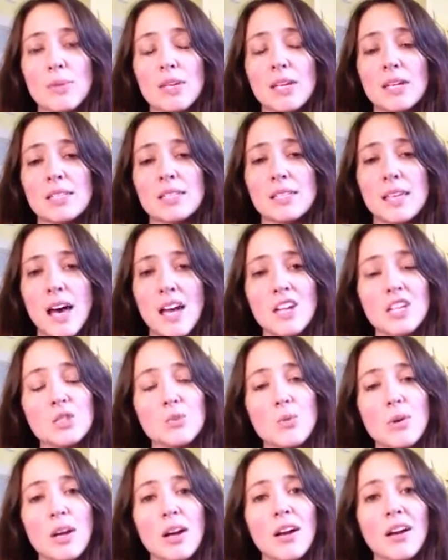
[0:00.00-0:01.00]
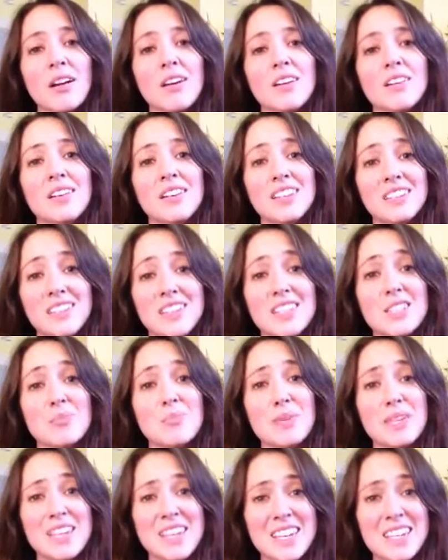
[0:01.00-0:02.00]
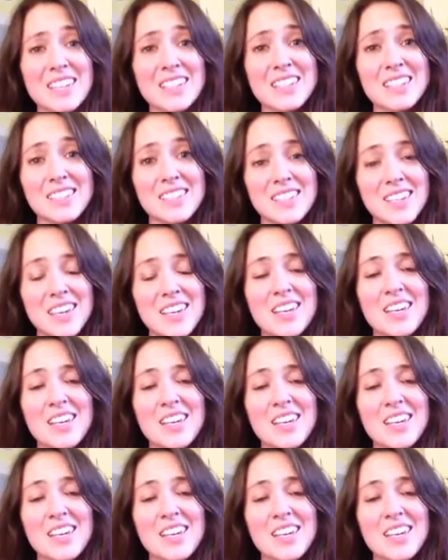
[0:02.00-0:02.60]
because that is where illness begins.